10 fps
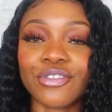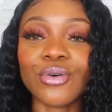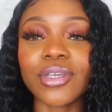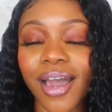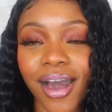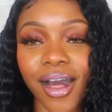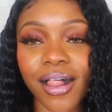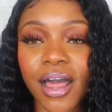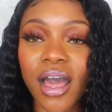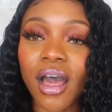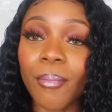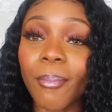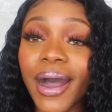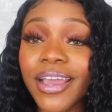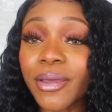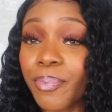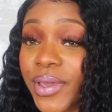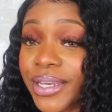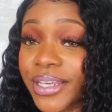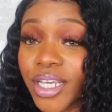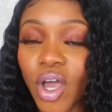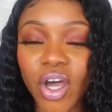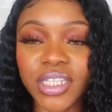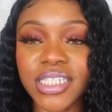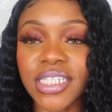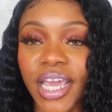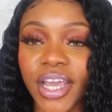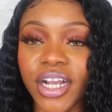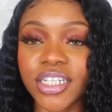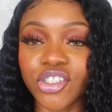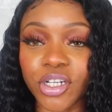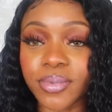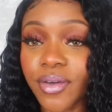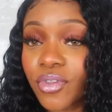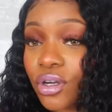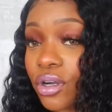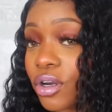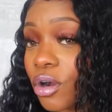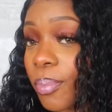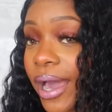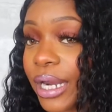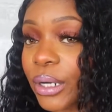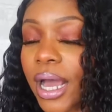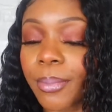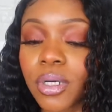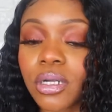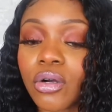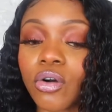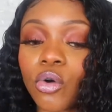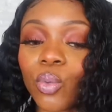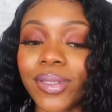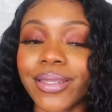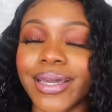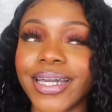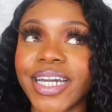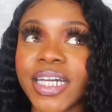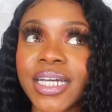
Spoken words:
So y'all, my opinion on this hair in terms of the curl pattern, I'm going to go with like